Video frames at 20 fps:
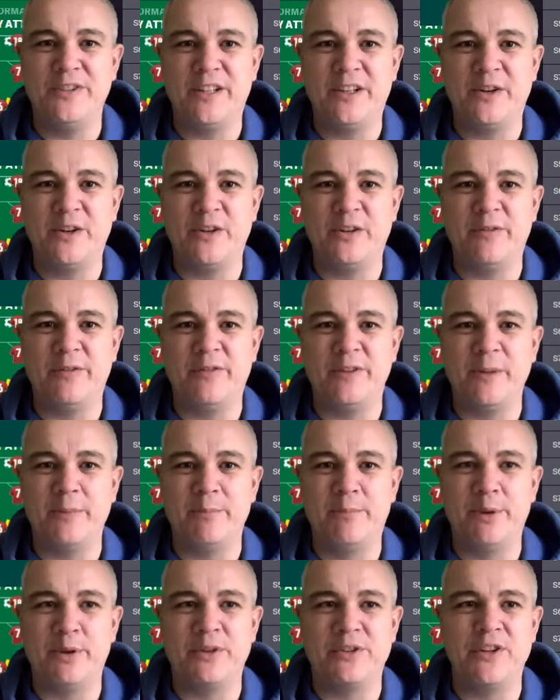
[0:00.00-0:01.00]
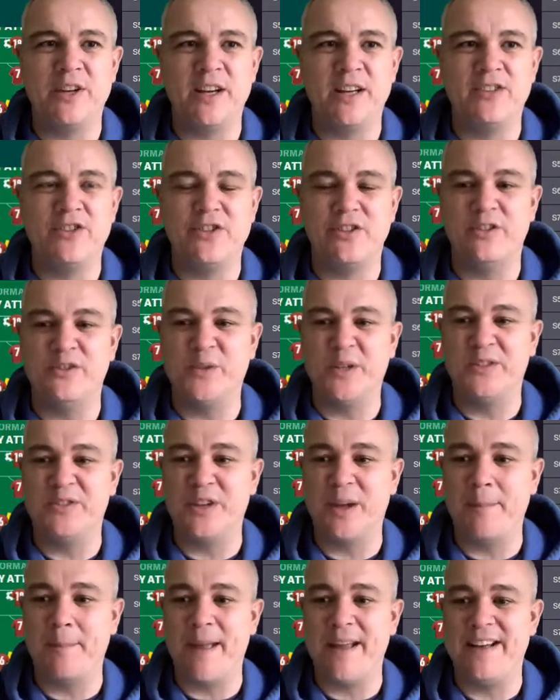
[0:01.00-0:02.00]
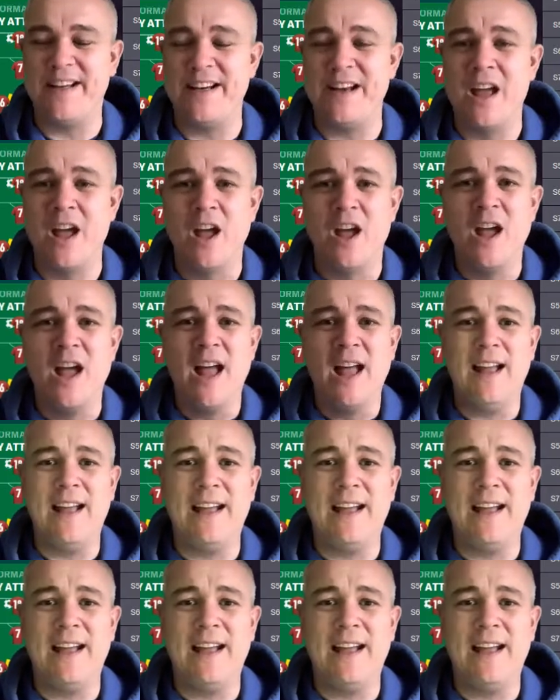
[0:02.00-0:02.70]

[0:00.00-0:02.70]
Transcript: Klusek on for the booked Hersher as well. So I'm making